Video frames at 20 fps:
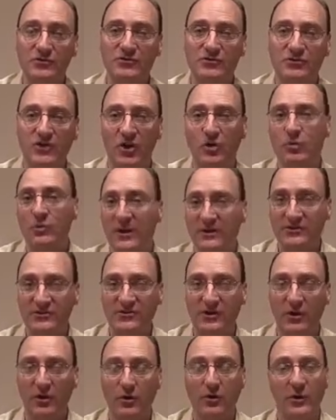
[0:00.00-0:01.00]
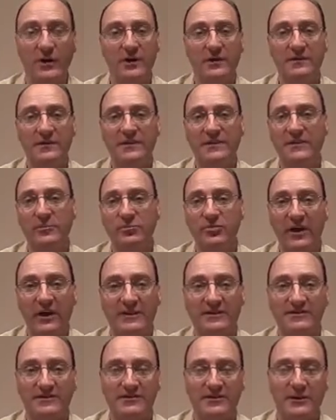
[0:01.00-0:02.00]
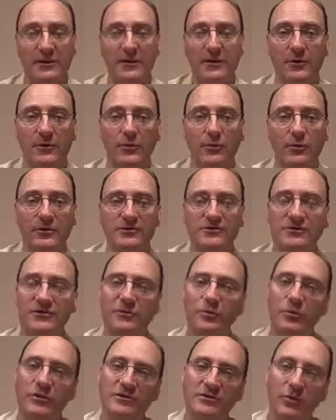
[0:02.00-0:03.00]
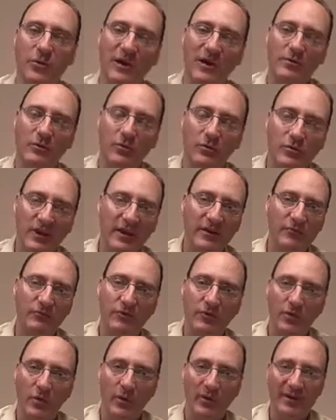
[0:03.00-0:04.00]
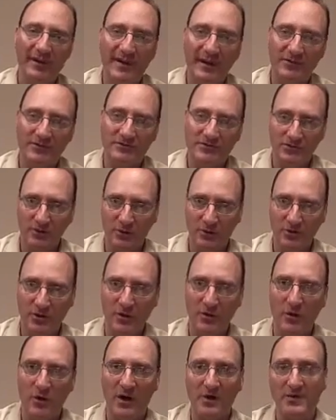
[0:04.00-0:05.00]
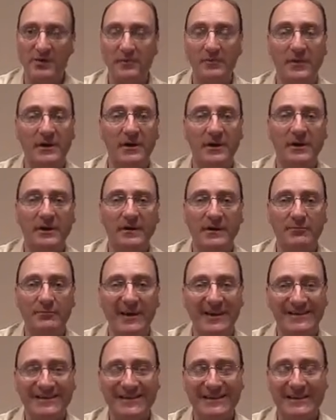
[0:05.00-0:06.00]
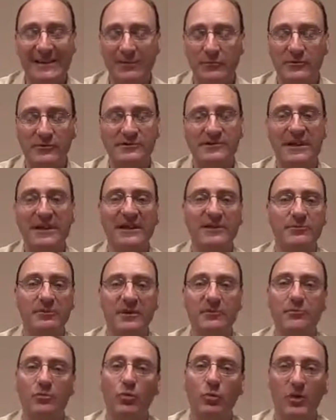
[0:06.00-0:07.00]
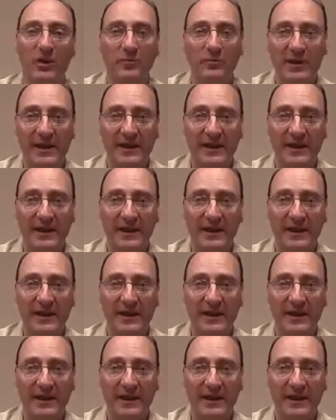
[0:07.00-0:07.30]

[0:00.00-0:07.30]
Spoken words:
so much so that the price was going up, the rate going down so low on them that basically it was like people were